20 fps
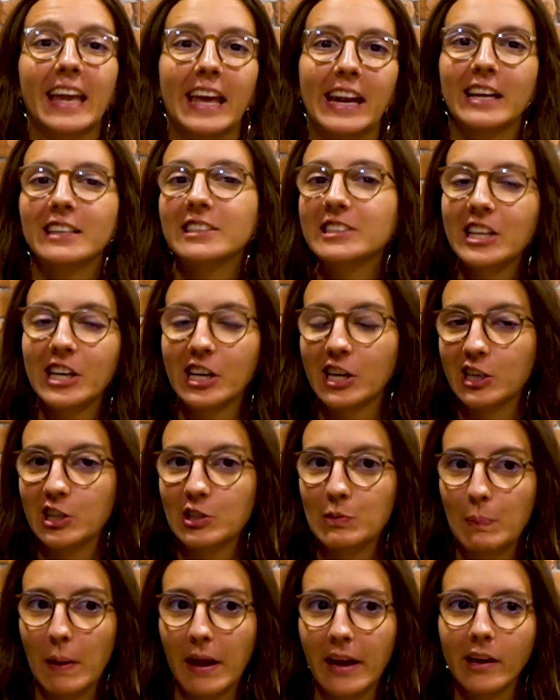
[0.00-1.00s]
Can I stay in
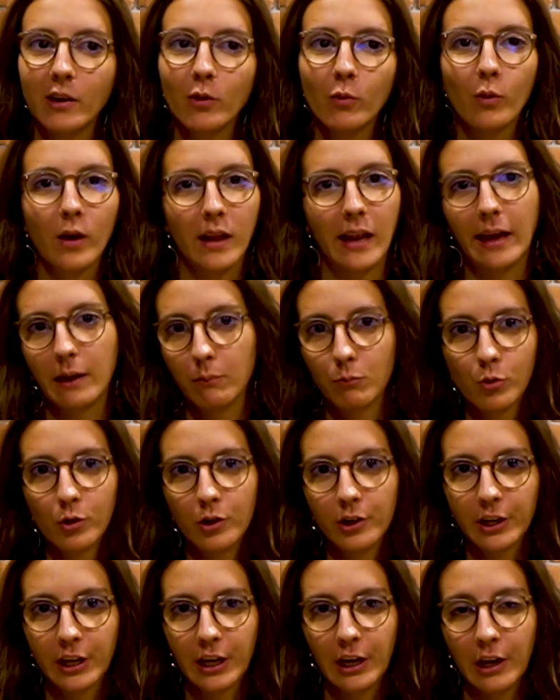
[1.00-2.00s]
Spain while I'm
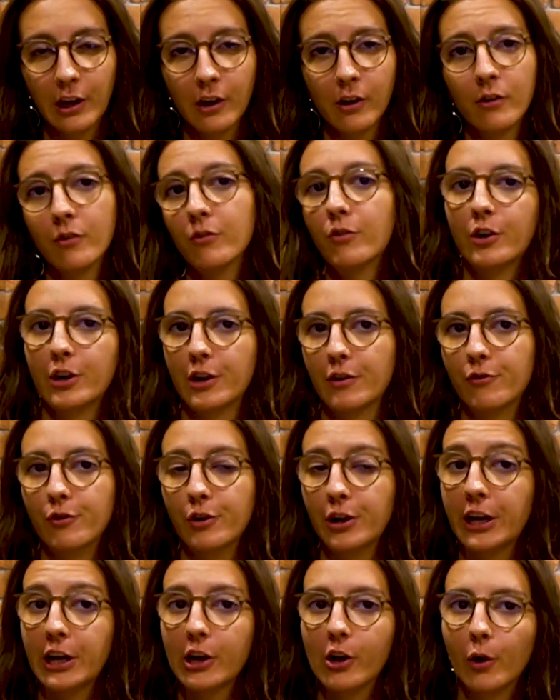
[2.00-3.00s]
working for a
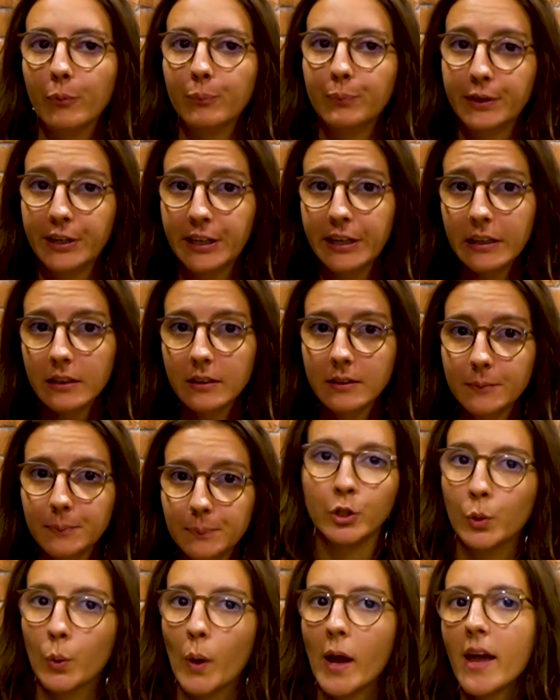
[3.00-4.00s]
foreign company?
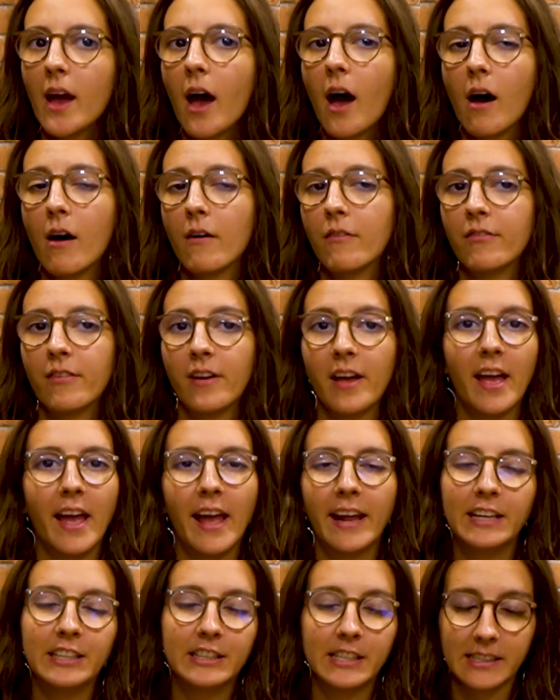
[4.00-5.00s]
Do I have
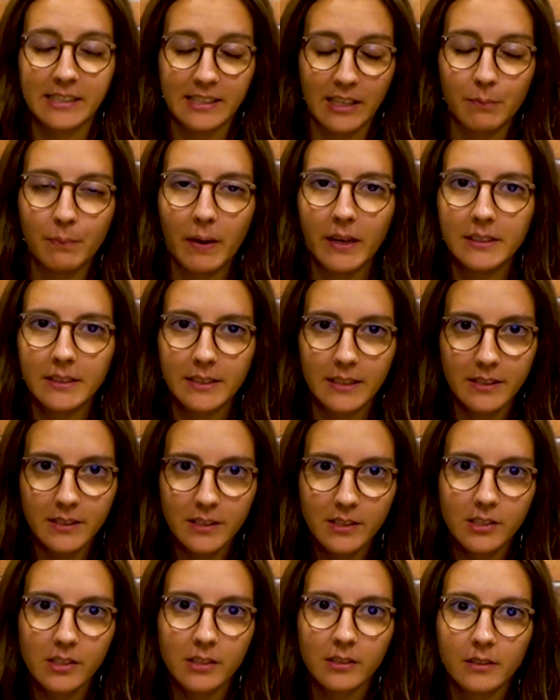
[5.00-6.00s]
any tax
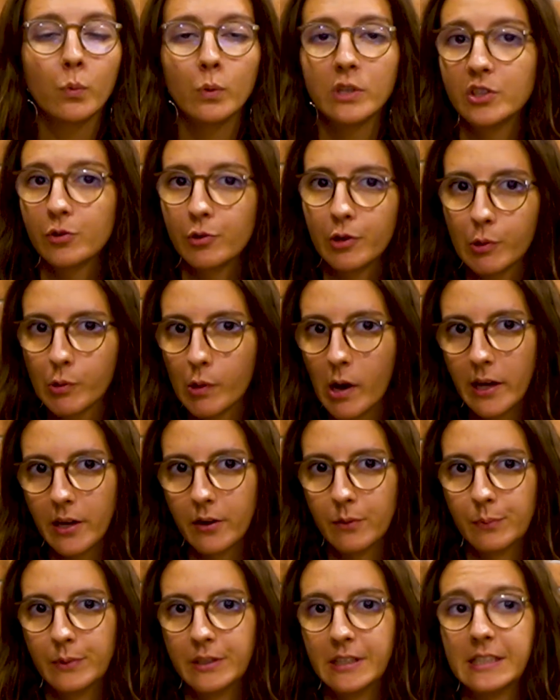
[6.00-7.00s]
advantage? Which
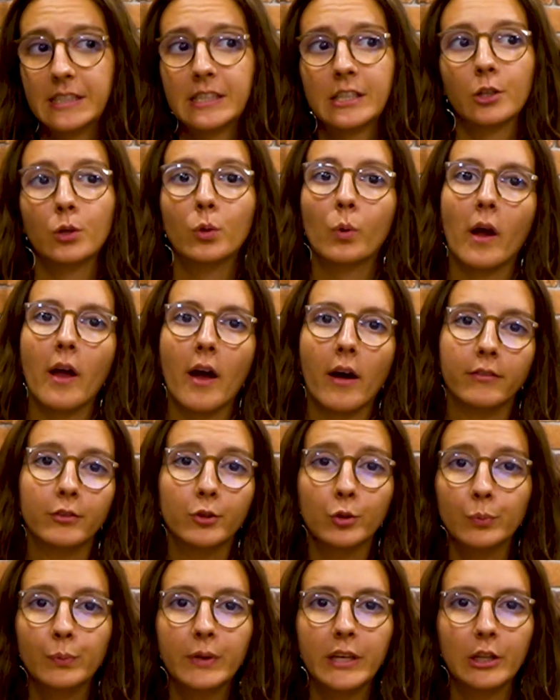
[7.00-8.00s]
requirements do I have
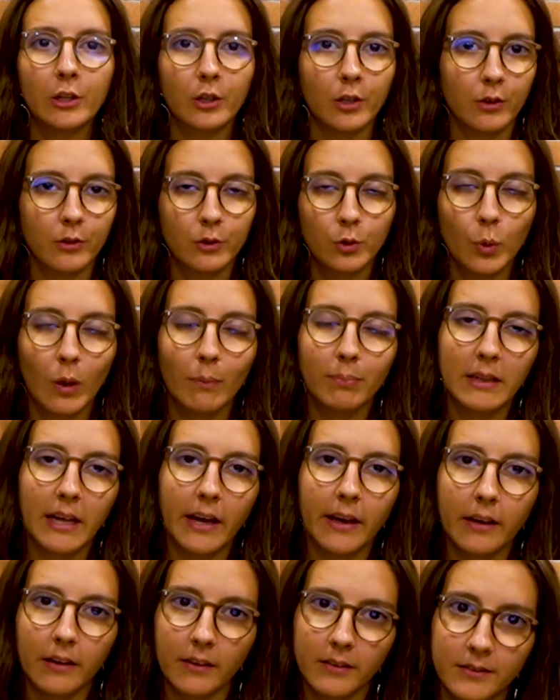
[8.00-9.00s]
to meet to
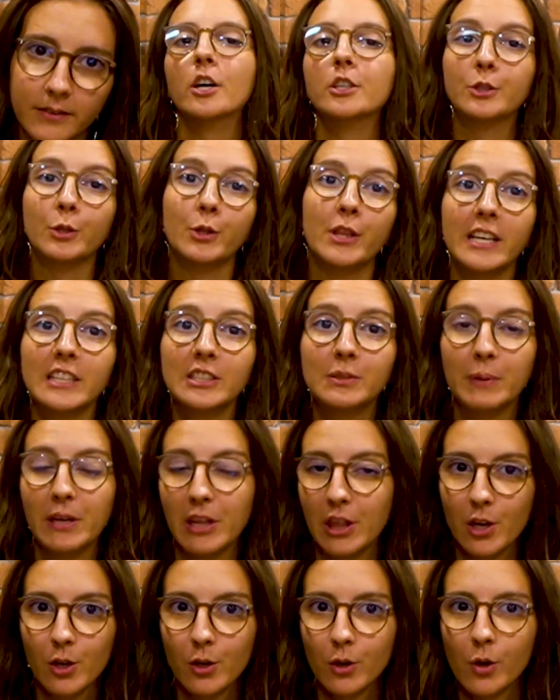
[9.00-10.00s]
apply? On today's
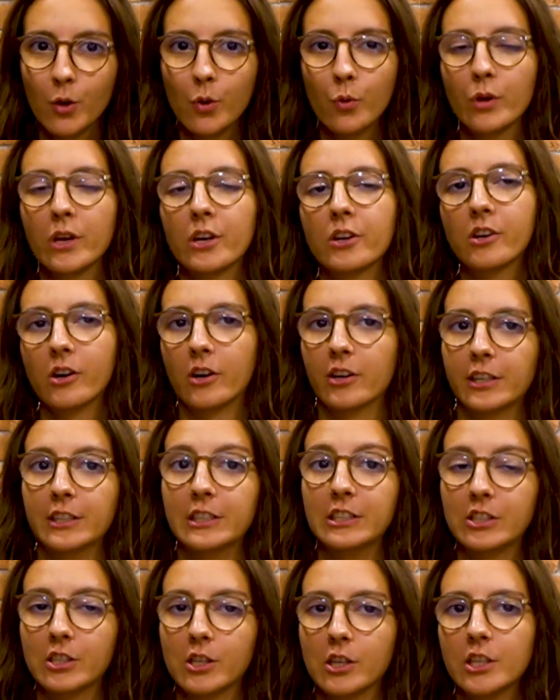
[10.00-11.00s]
video, we are gonna
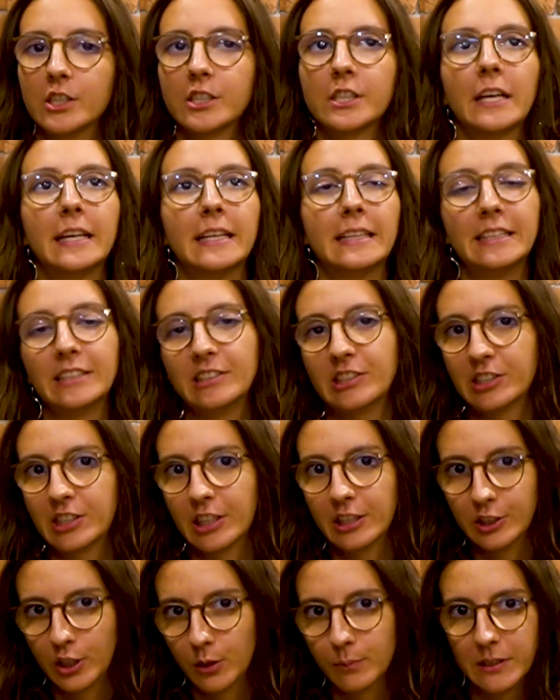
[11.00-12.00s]
discuss
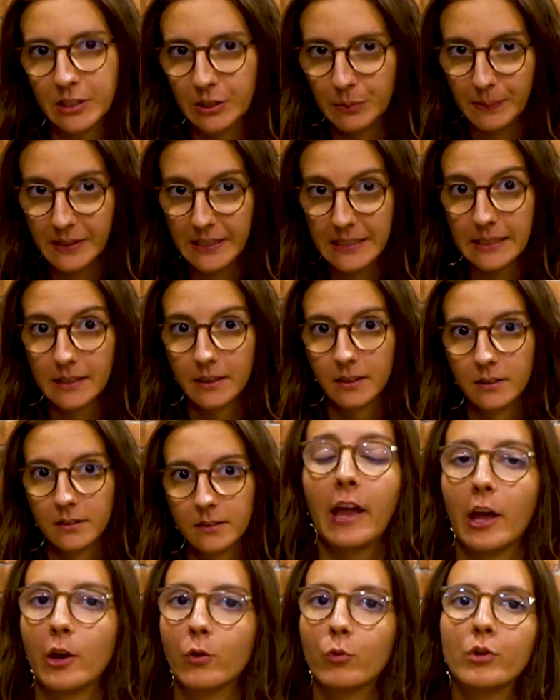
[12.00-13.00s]
Digital Nomads Visa,
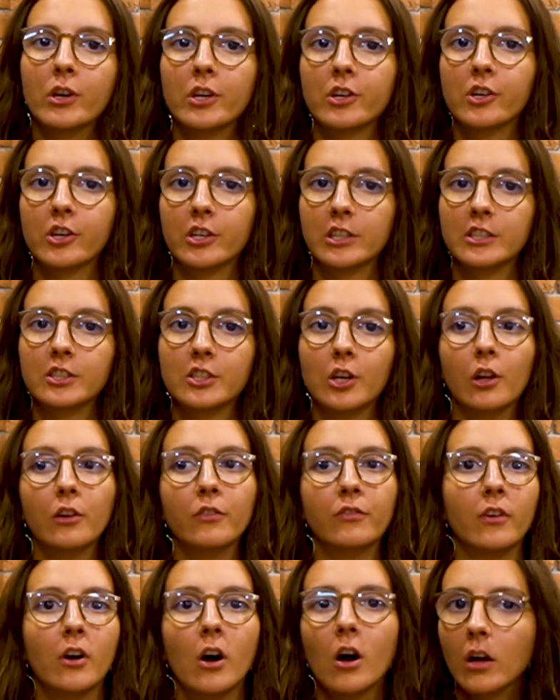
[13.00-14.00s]
and we are gonna
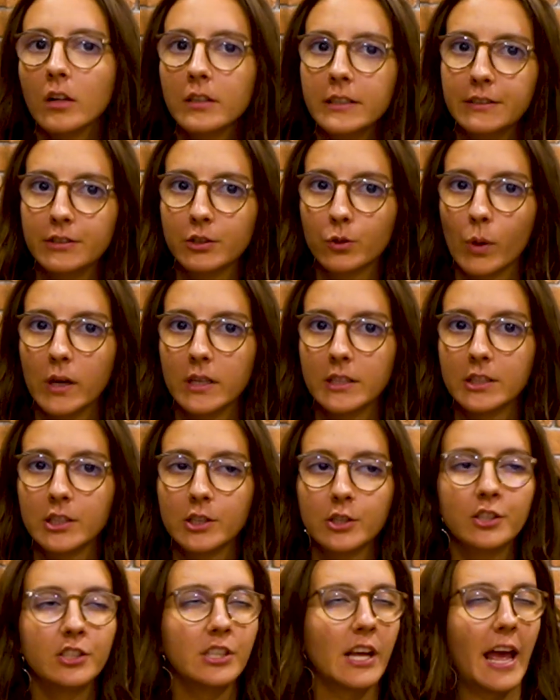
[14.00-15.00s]
solve all these
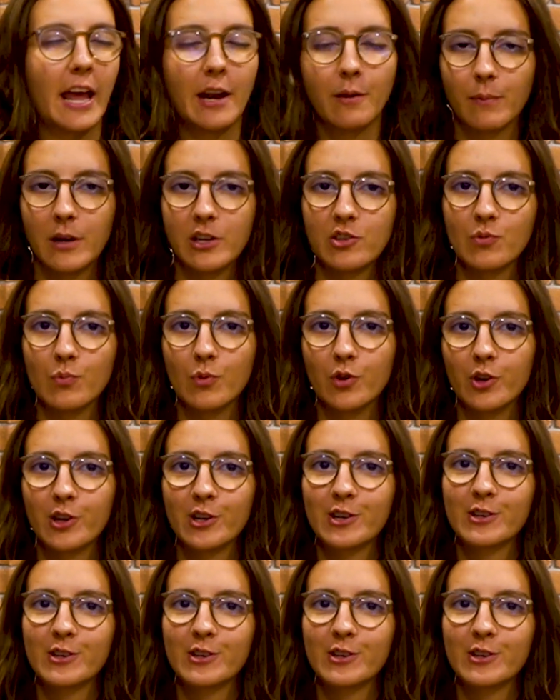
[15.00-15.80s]
questions and much more.